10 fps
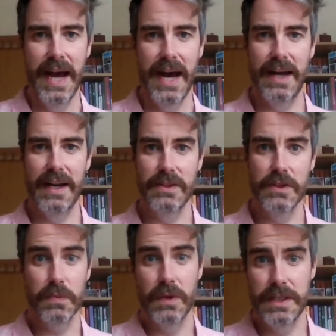and I
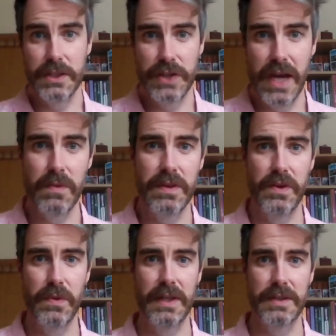just wanted to share with
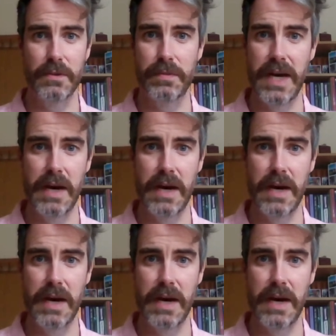you a little bit